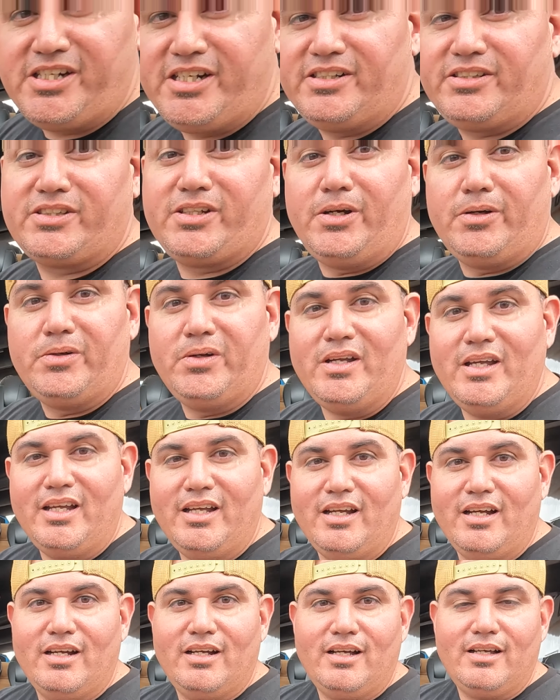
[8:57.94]
year, so
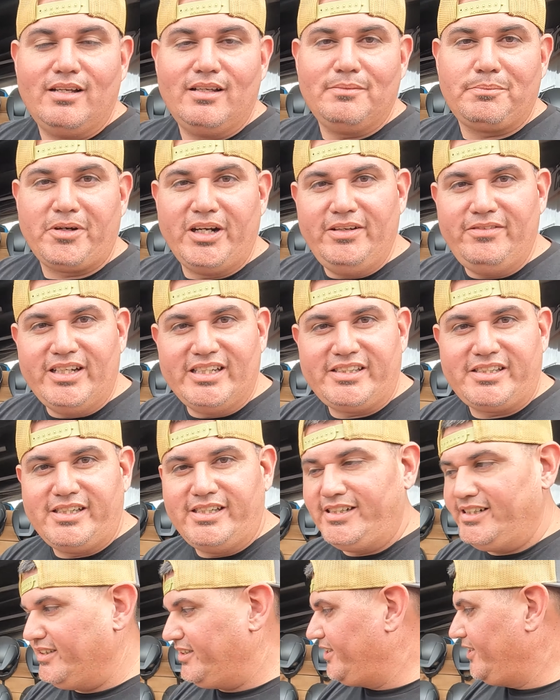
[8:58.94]
previous
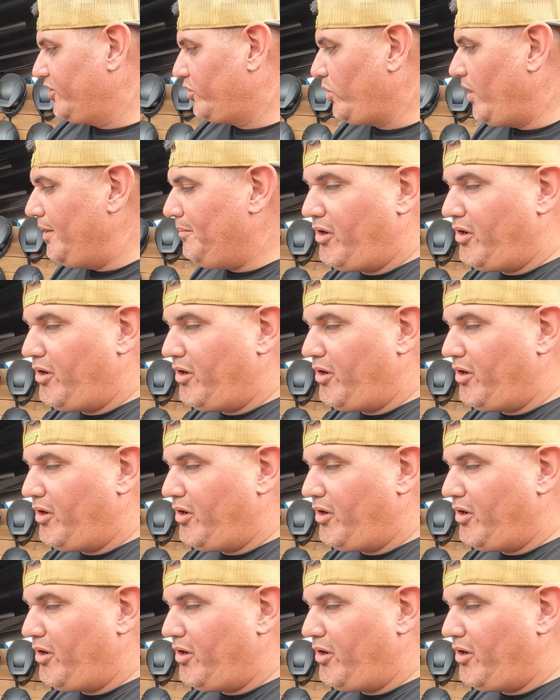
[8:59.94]
years their sway